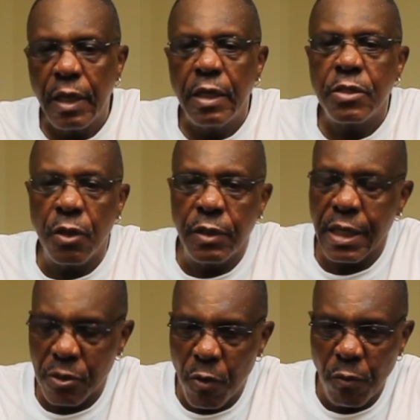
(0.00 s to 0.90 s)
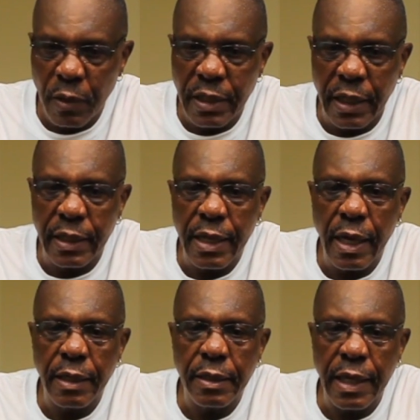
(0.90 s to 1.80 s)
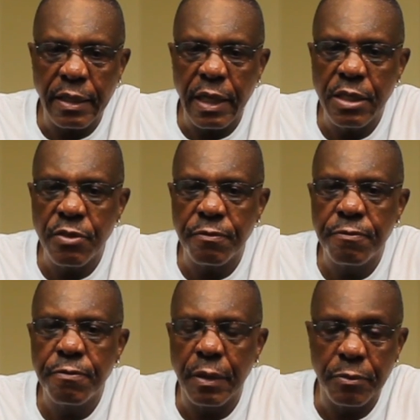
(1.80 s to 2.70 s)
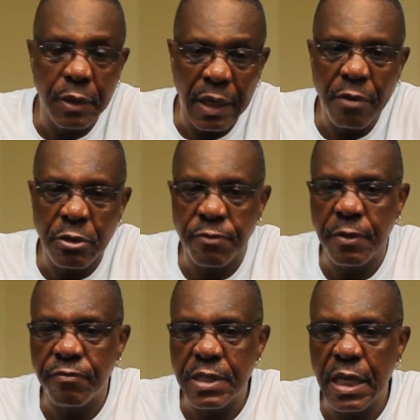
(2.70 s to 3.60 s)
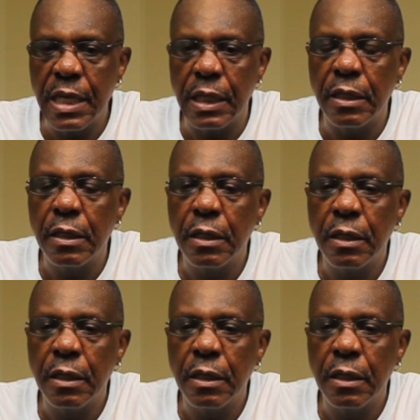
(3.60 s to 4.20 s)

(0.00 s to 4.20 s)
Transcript: So, and that's what we did. At the age of, I was 15.